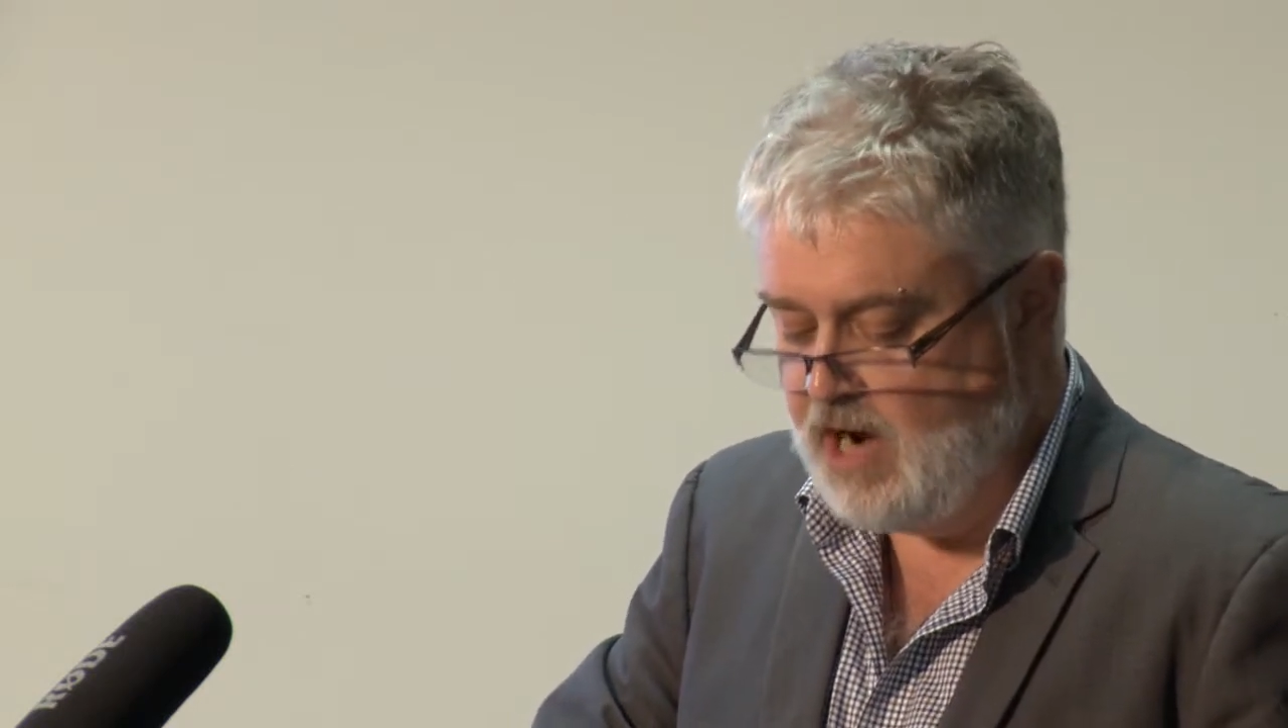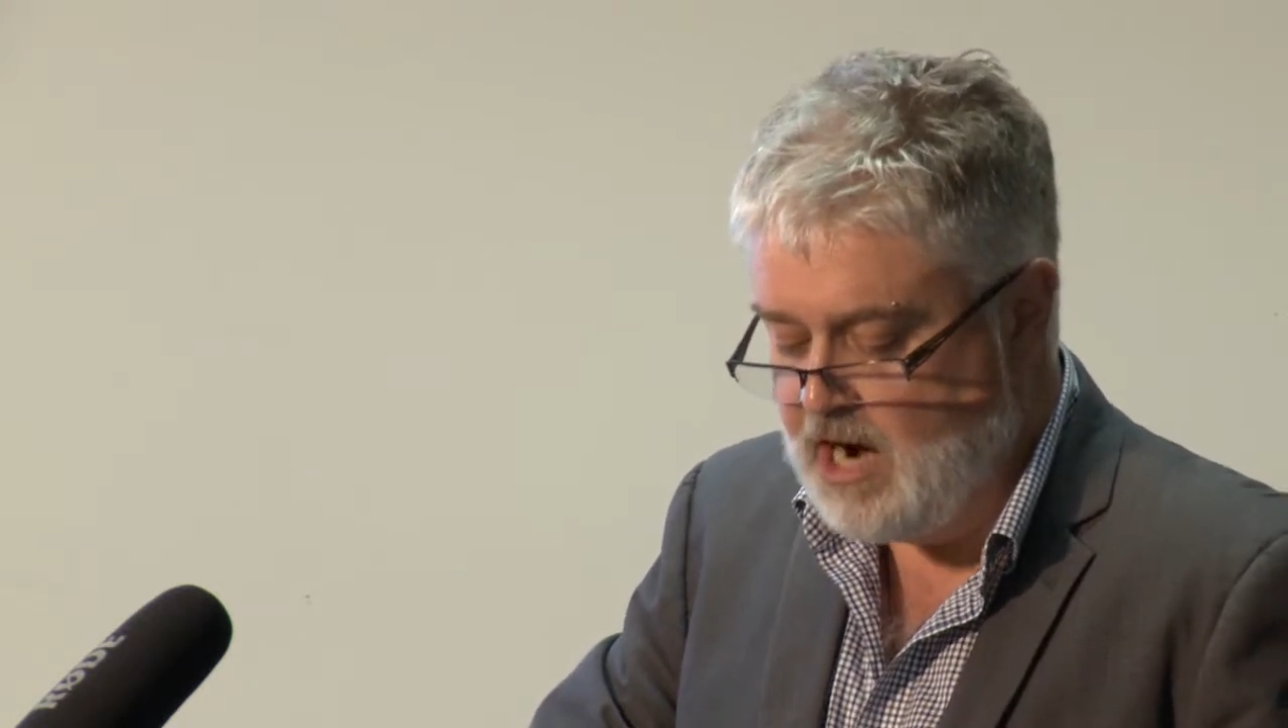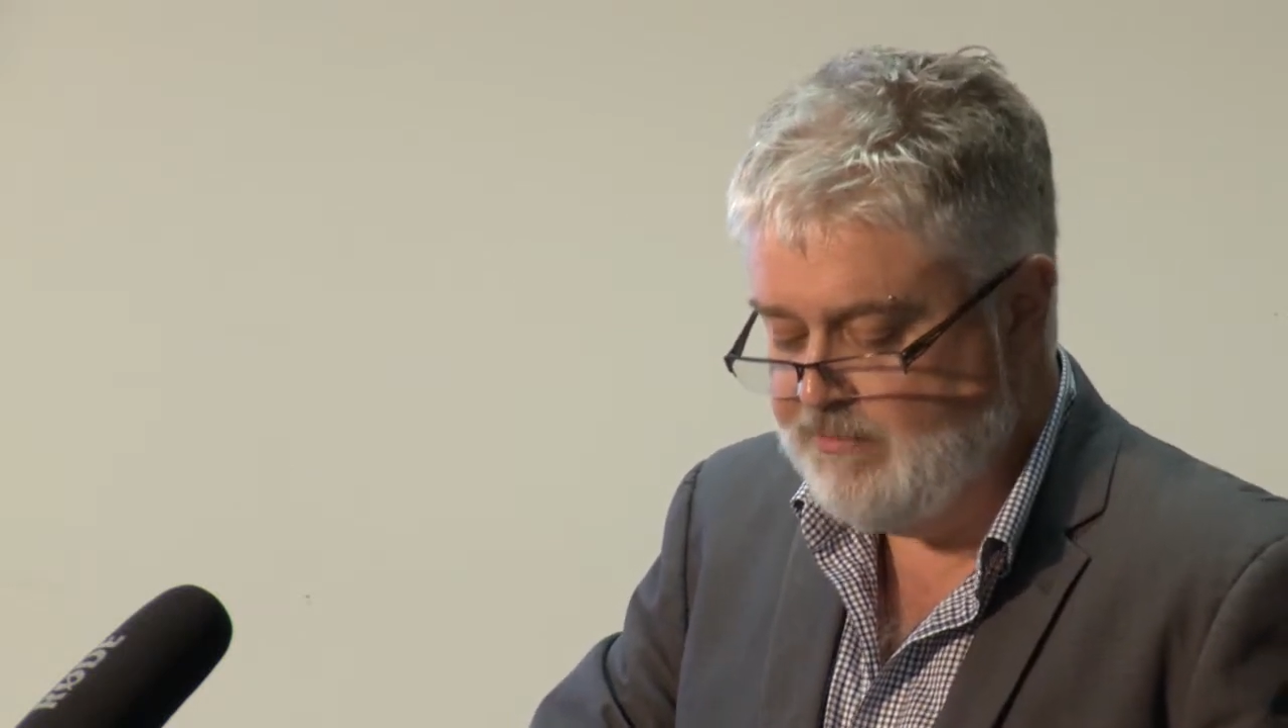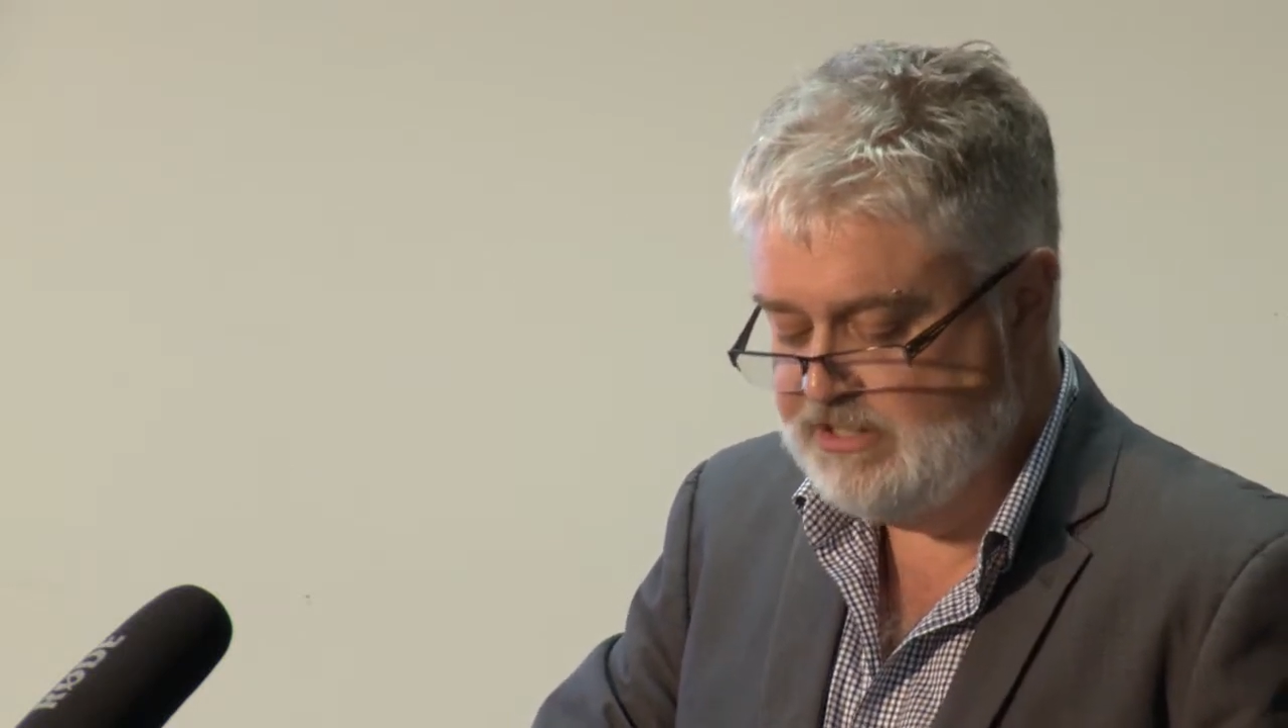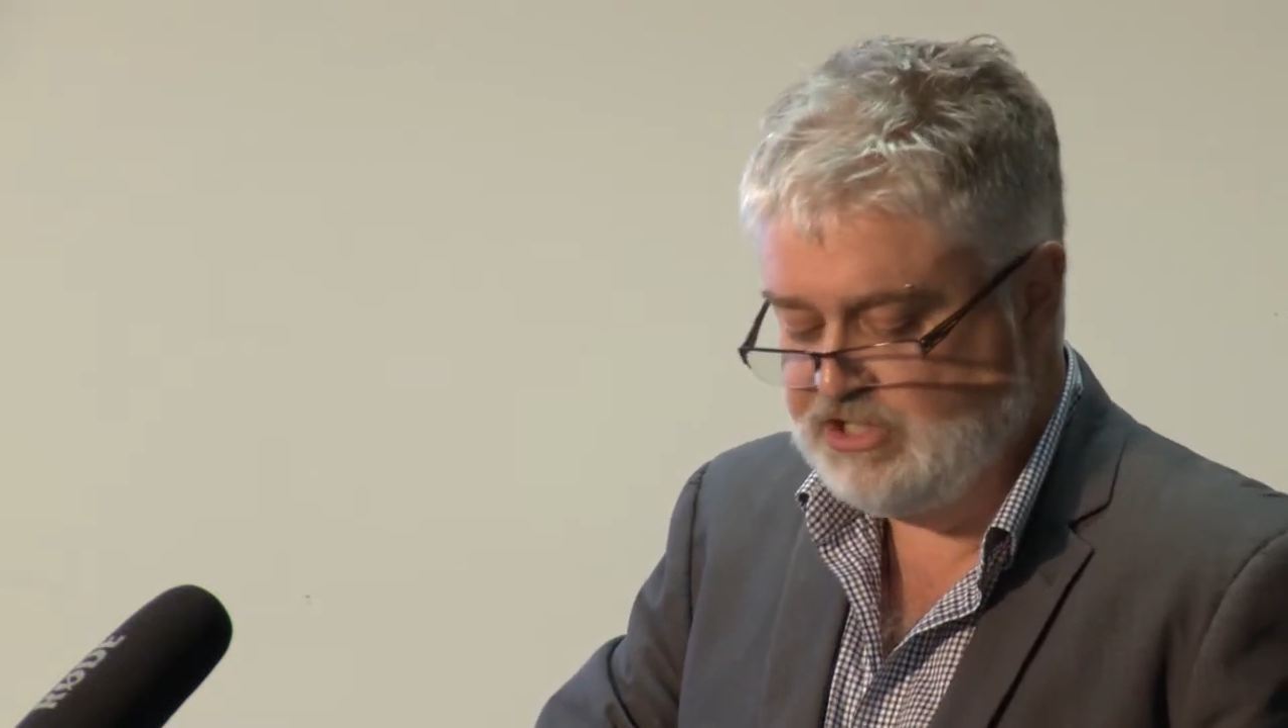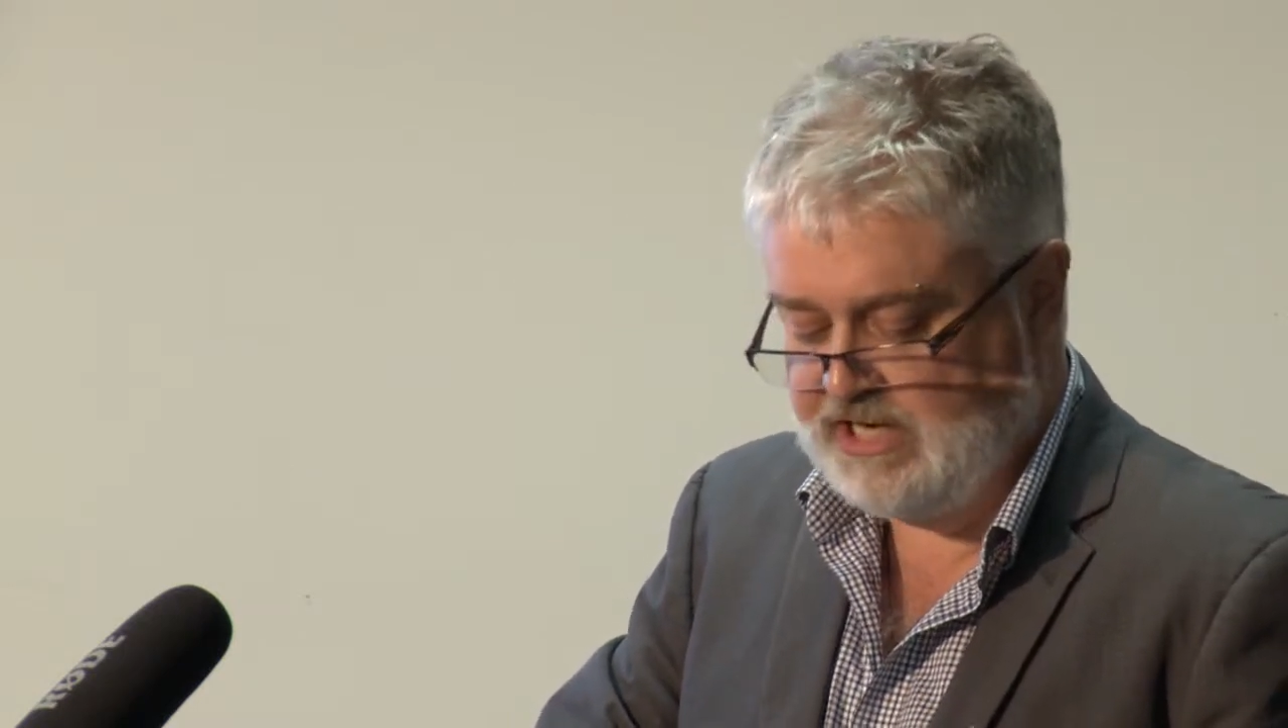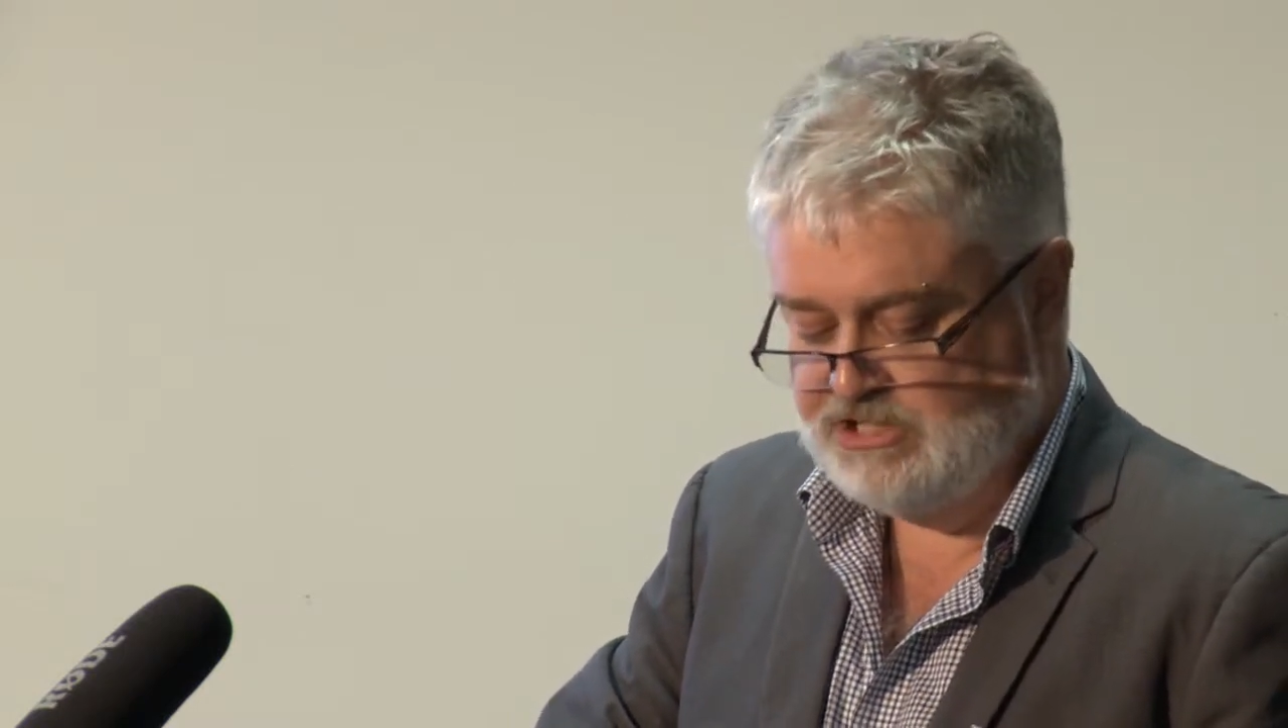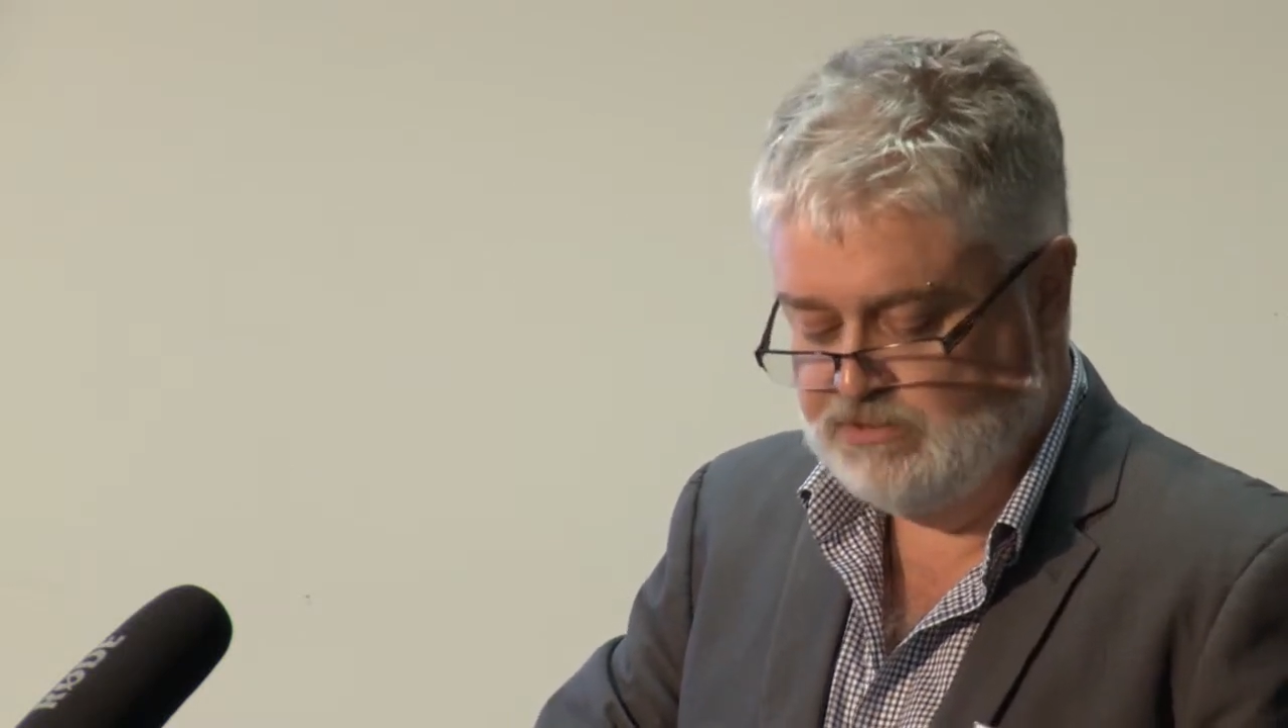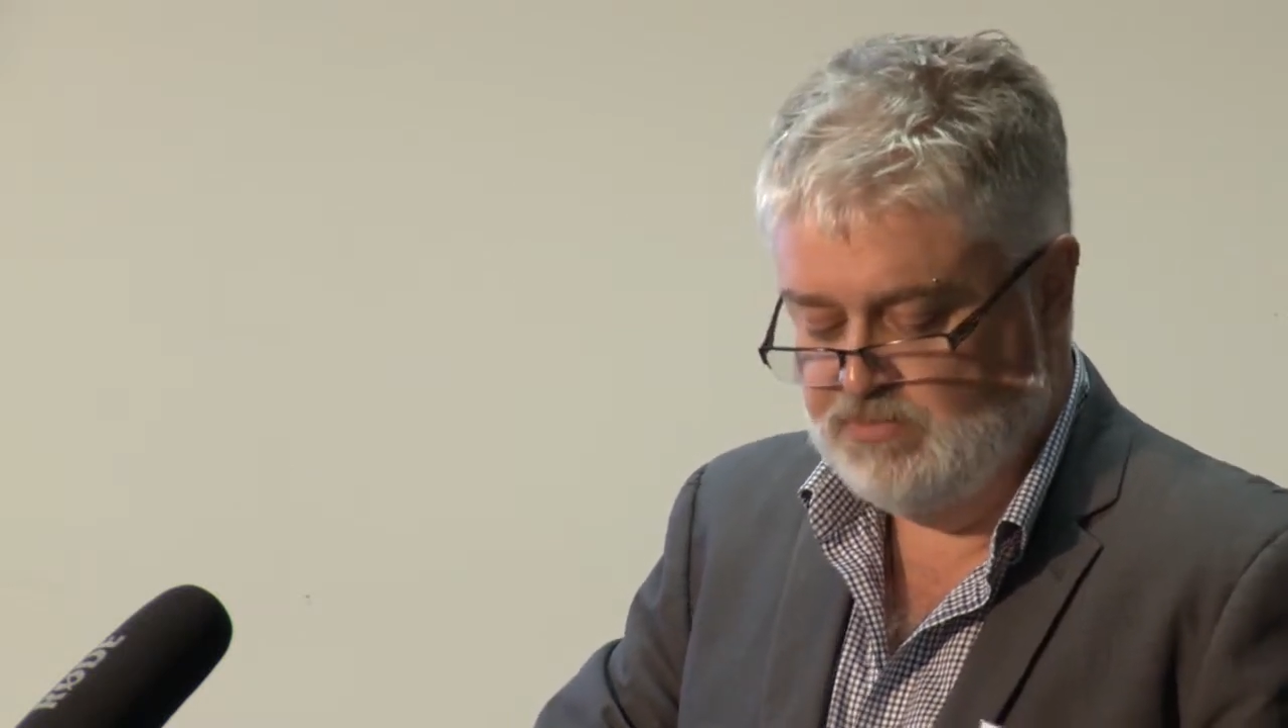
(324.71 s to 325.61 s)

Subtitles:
higher education